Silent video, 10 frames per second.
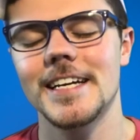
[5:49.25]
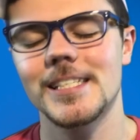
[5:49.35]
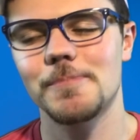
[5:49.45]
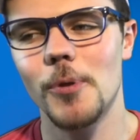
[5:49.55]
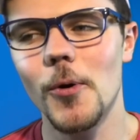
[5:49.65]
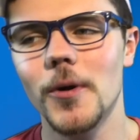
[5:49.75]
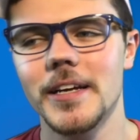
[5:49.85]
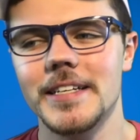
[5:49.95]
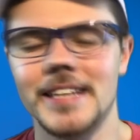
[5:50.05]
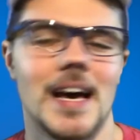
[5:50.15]
it's
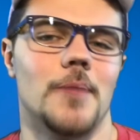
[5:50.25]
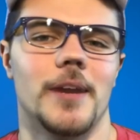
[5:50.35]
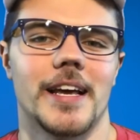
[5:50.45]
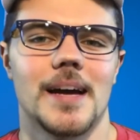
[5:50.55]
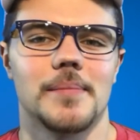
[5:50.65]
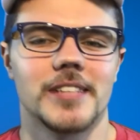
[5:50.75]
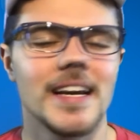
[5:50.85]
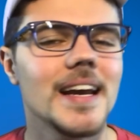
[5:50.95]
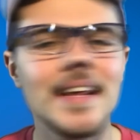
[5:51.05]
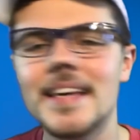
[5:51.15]
poorly done when it comes
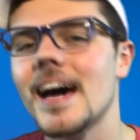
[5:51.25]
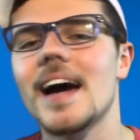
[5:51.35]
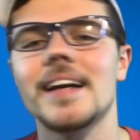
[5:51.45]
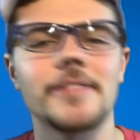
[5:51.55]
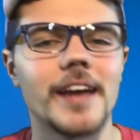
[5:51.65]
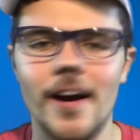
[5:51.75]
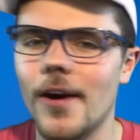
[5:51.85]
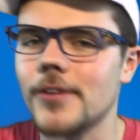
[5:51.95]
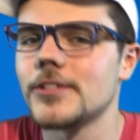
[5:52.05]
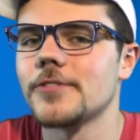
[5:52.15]
to any kind of
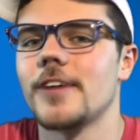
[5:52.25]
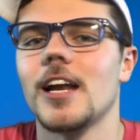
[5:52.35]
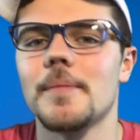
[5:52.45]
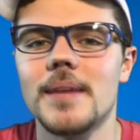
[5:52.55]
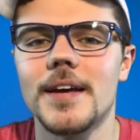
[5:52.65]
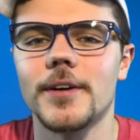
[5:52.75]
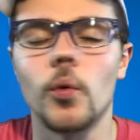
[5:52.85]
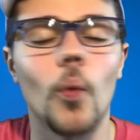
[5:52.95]
character development or